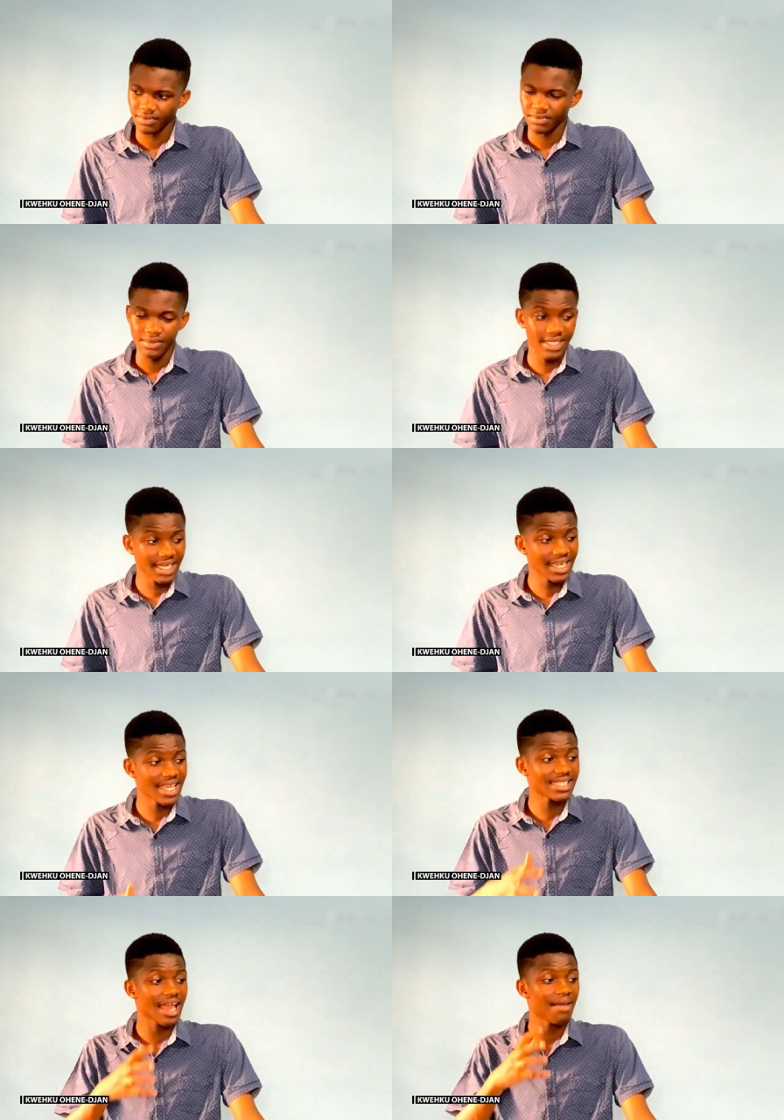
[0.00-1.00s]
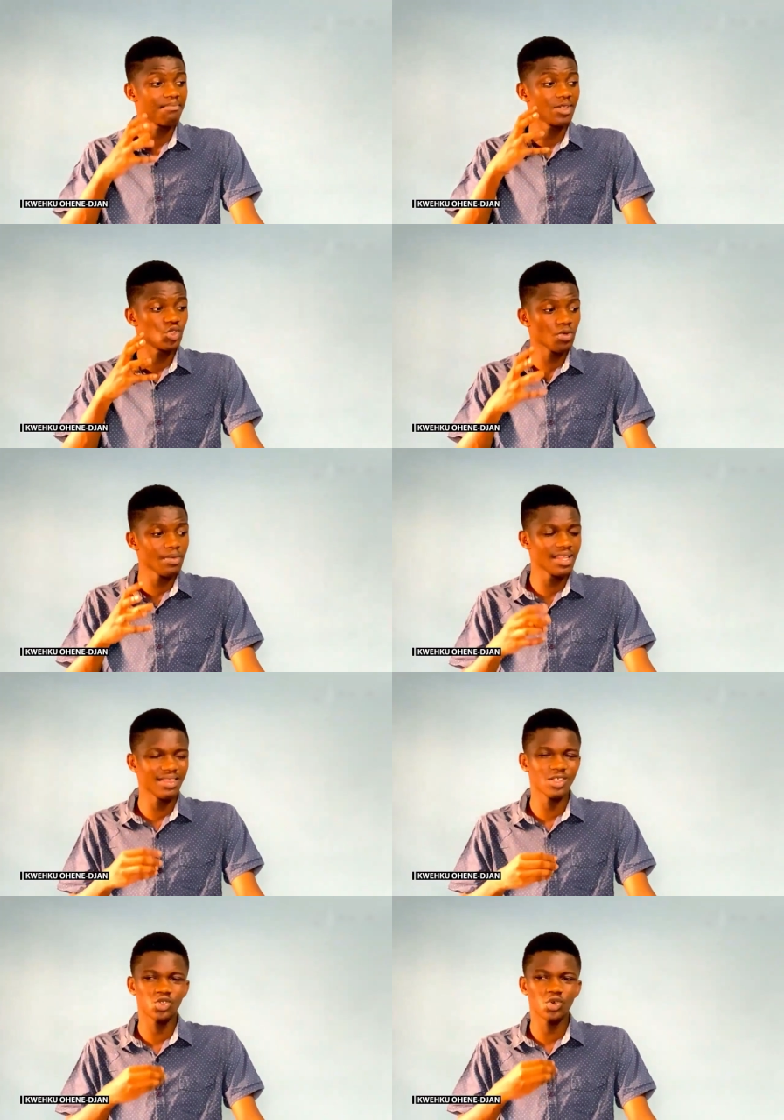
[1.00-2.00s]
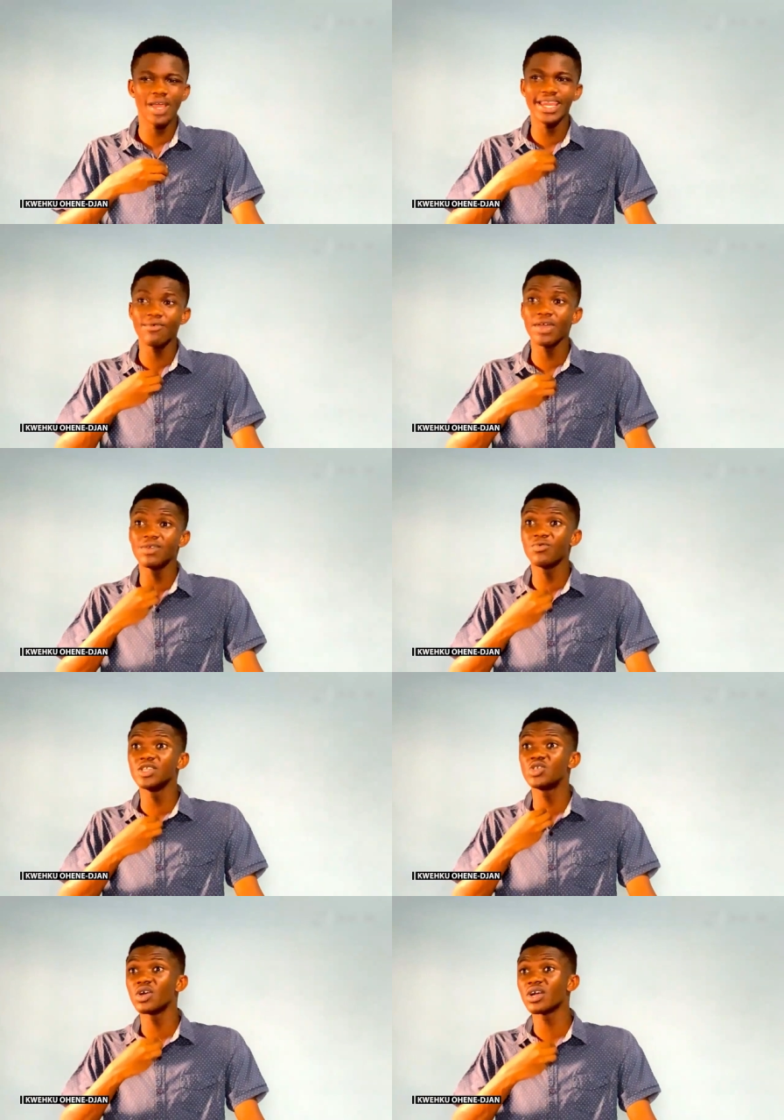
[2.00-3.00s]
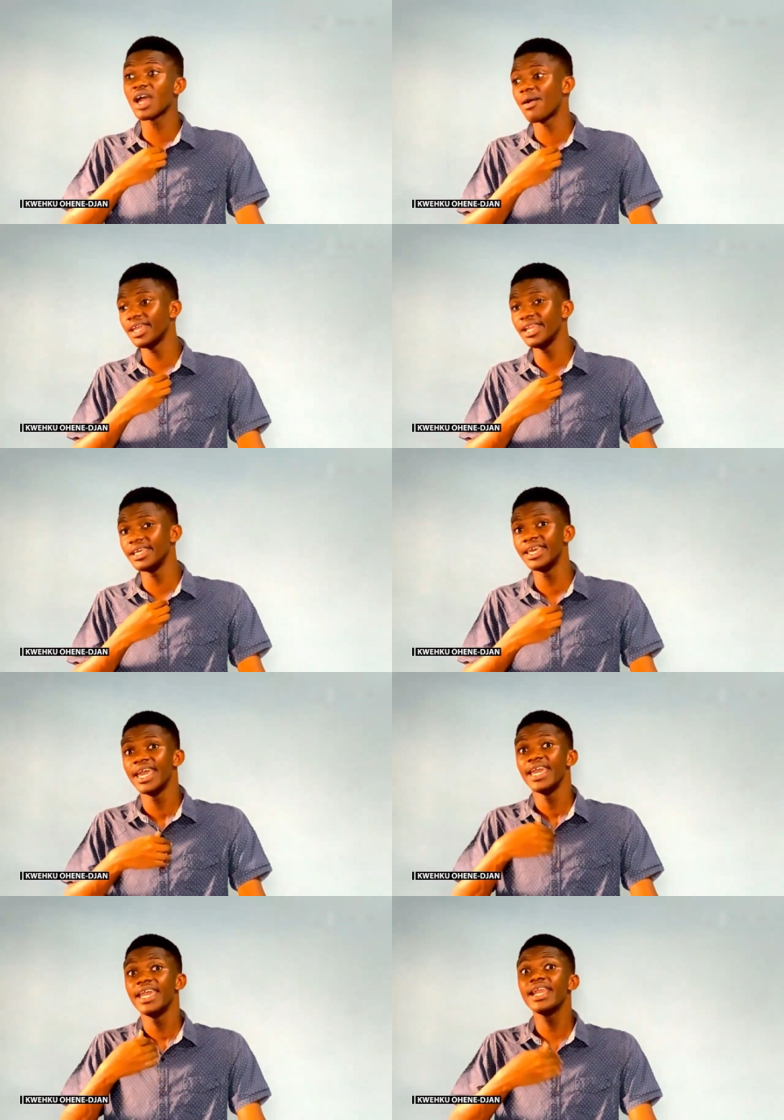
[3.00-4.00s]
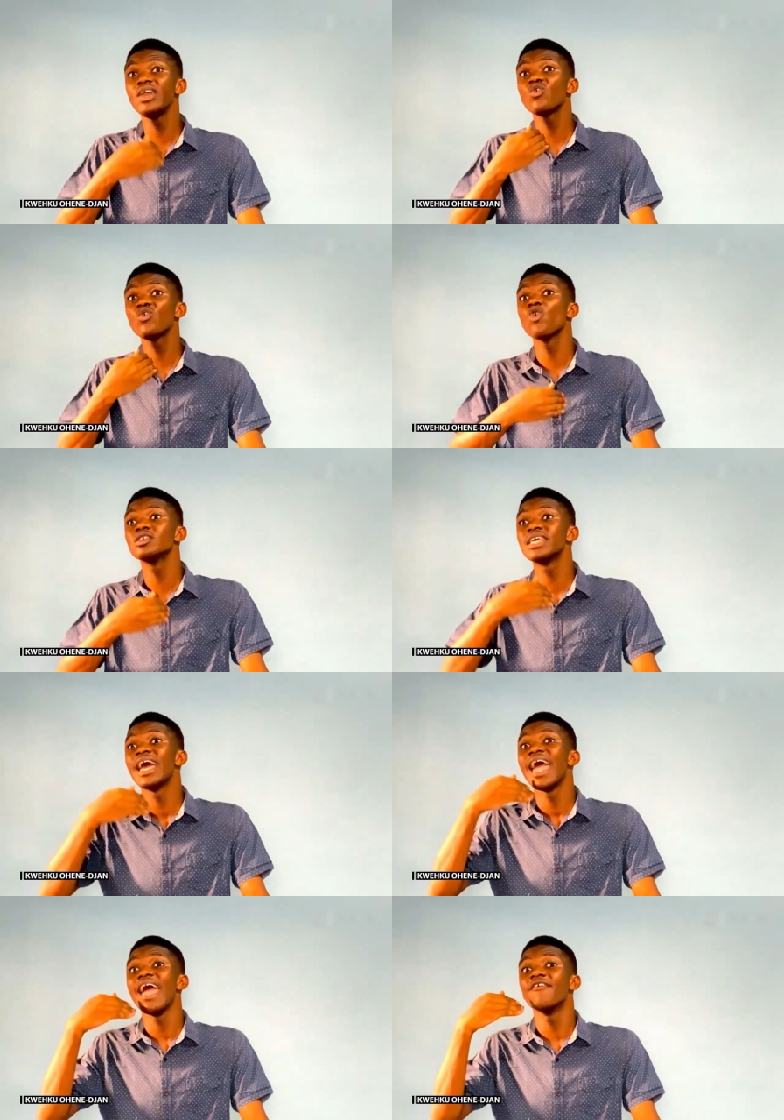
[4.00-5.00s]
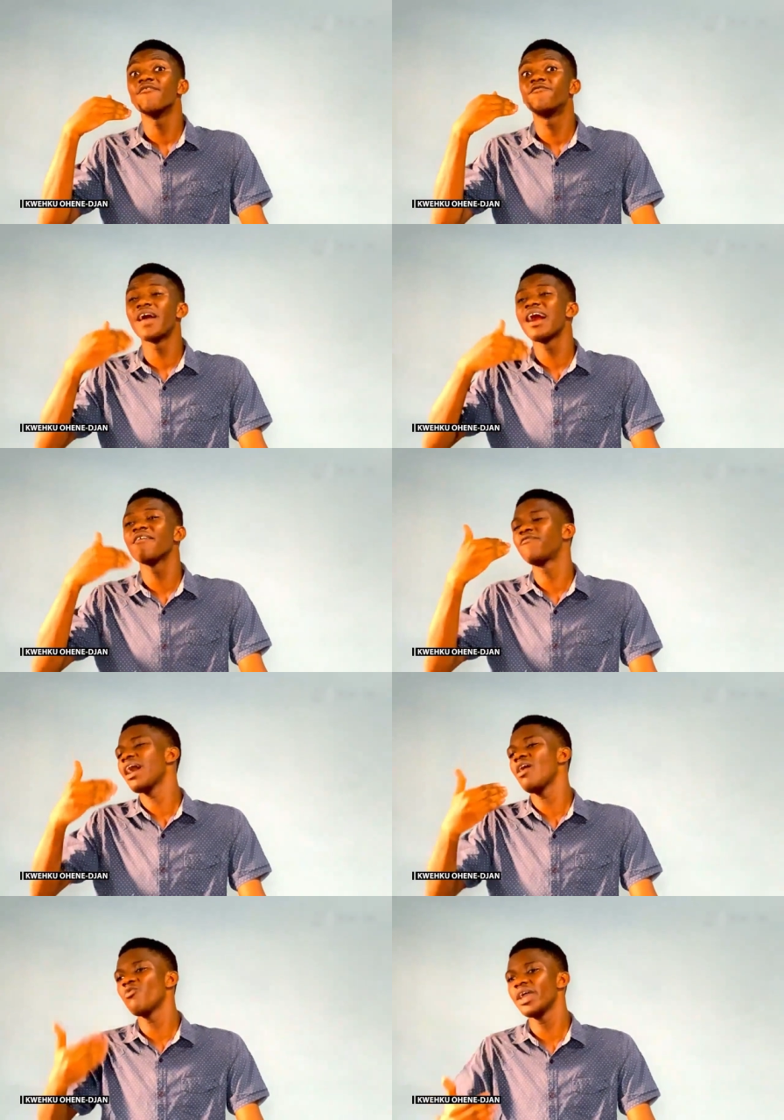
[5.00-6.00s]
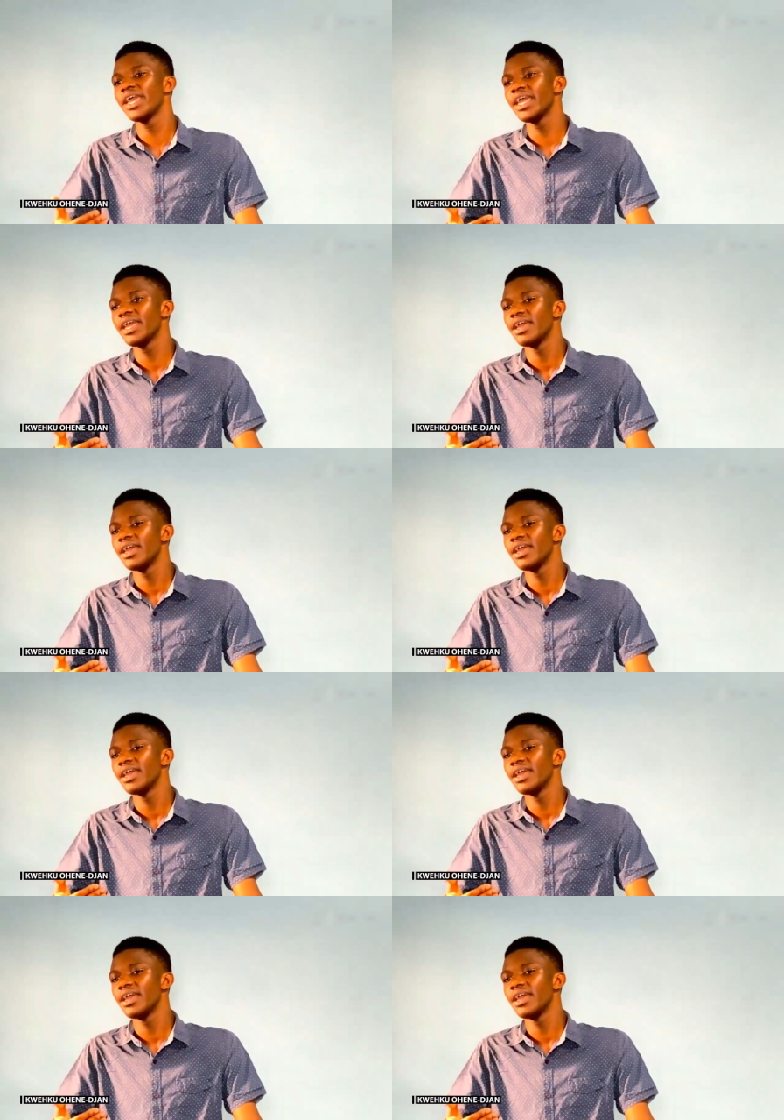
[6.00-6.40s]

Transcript: Sickness can be so many things. So when, when we talk about healing, healing goes a far, far way